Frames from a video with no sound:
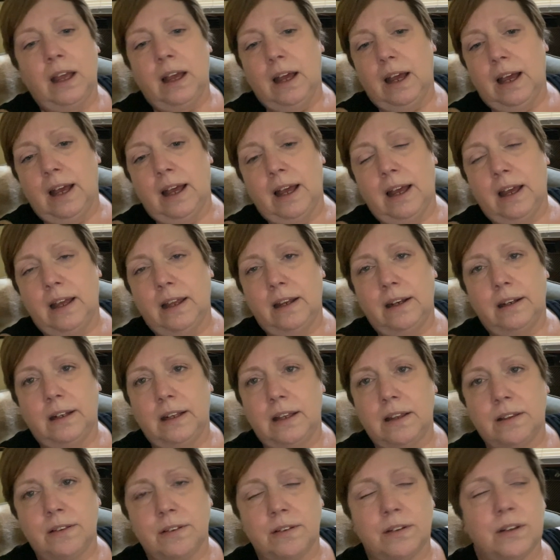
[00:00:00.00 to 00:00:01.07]
and
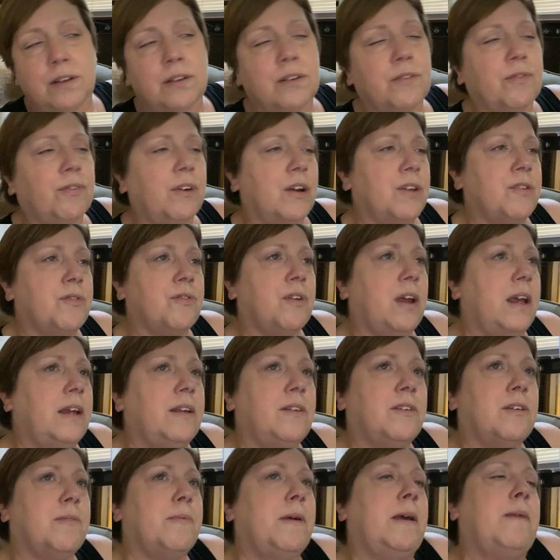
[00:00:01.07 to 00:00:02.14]
it's just
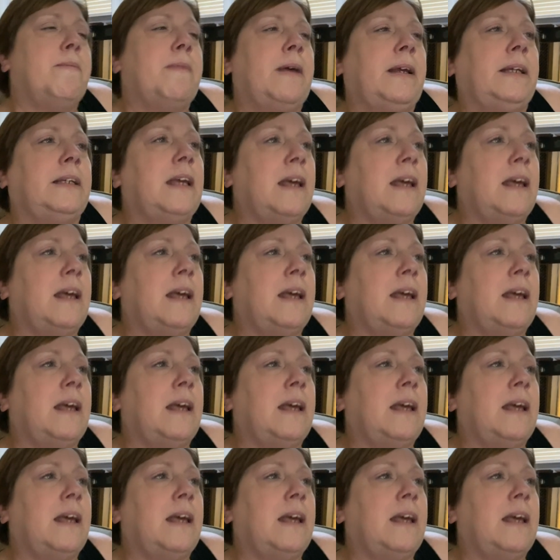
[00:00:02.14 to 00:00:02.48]
frustrating to me.